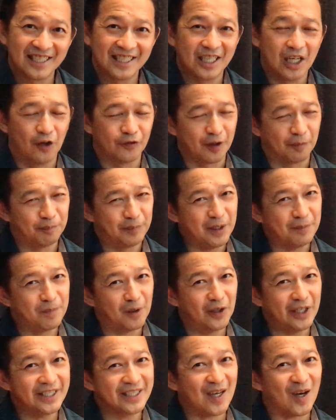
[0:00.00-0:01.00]
of the people
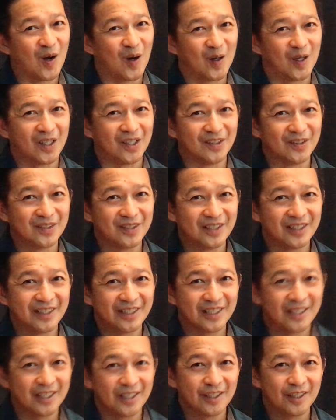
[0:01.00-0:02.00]
in the hall
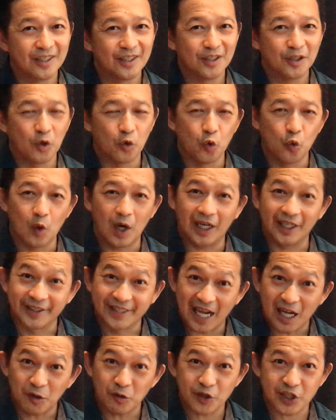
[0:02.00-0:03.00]
who are
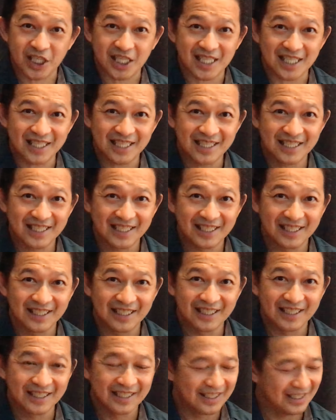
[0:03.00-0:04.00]
adults.
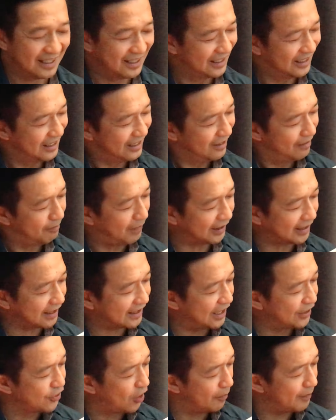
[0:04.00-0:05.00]
But the
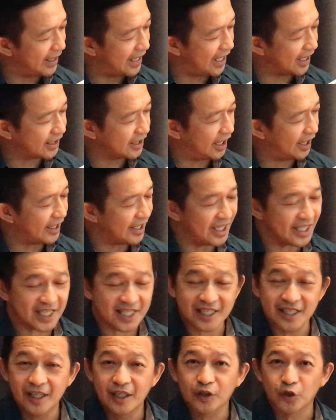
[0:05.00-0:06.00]
denominator
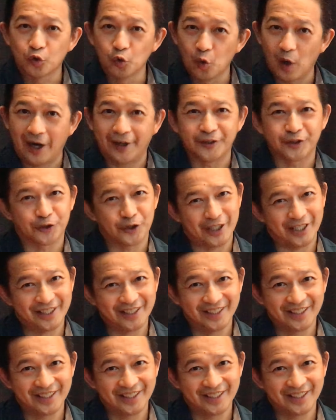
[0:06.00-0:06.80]
is 200.